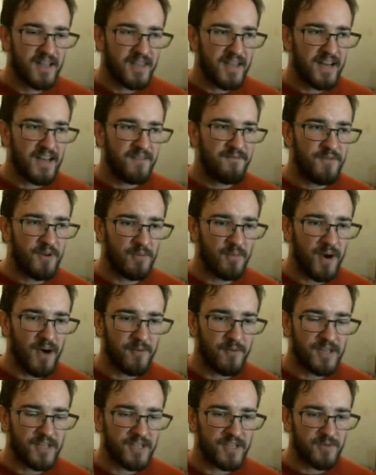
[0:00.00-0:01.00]
That
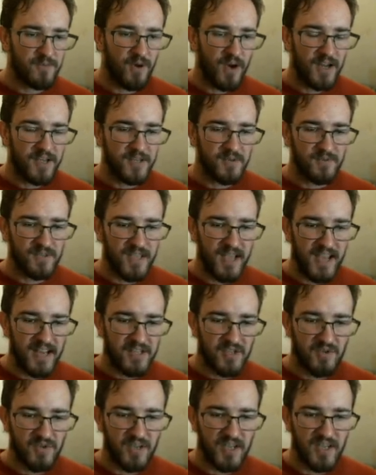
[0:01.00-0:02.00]
infobot we just watched was
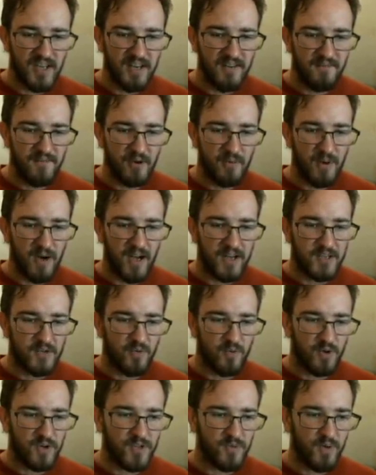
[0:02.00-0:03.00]
actually an
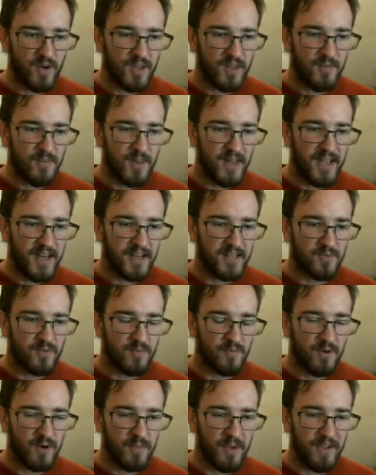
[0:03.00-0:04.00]
infobot towards one of the planets
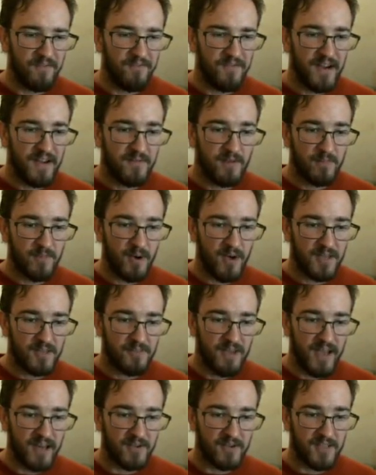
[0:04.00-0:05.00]
with one of my favorite
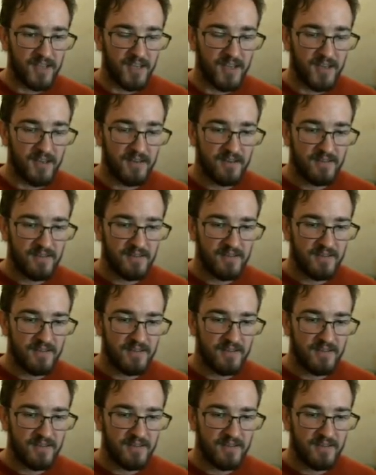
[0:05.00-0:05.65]
boss battles in it.